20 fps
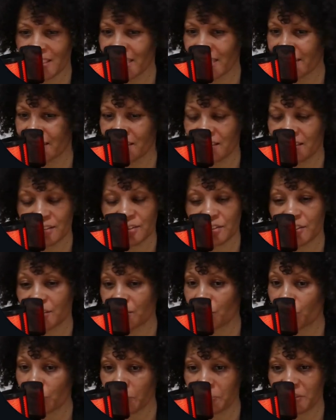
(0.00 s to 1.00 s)
and this is
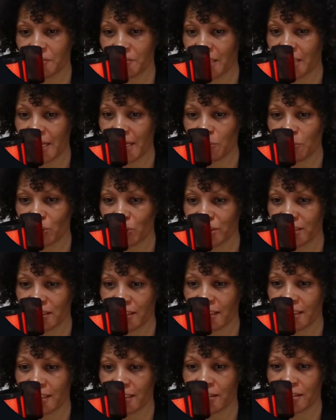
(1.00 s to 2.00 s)
descriptive name once
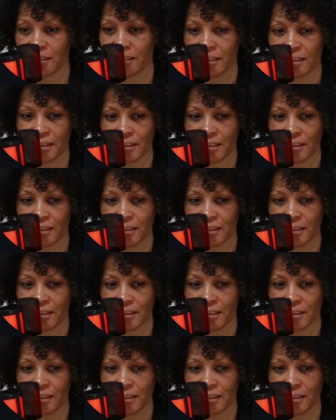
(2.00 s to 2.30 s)
again,